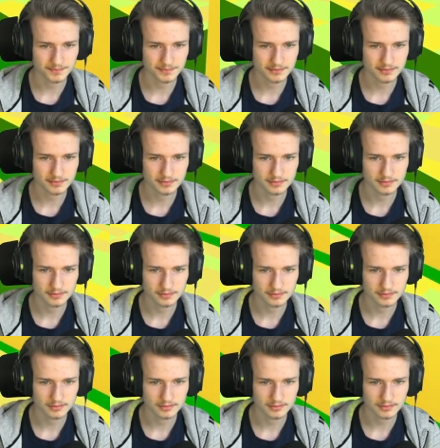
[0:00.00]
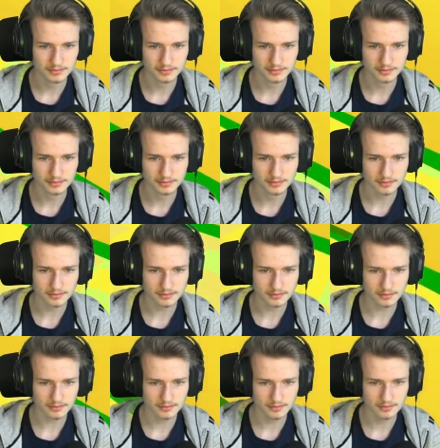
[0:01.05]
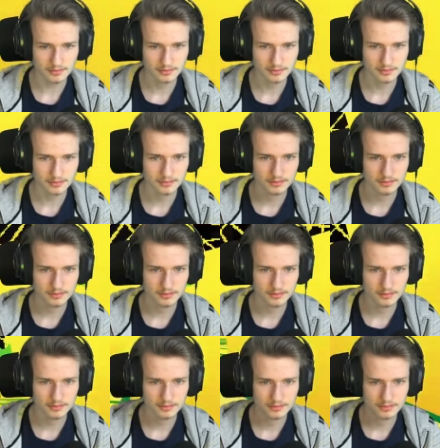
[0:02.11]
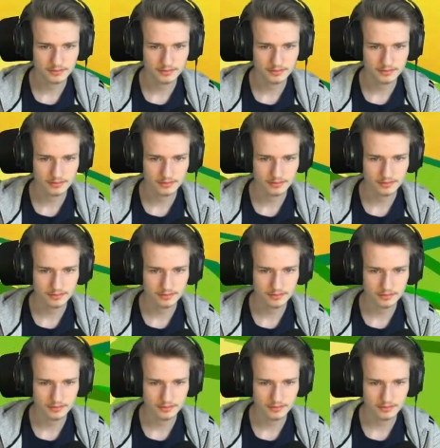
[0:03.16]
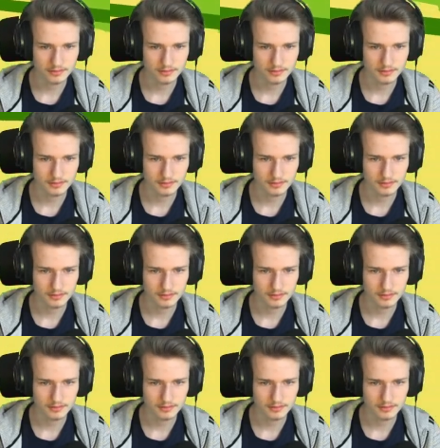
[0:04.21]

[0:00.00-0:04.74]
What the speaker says: [no speech]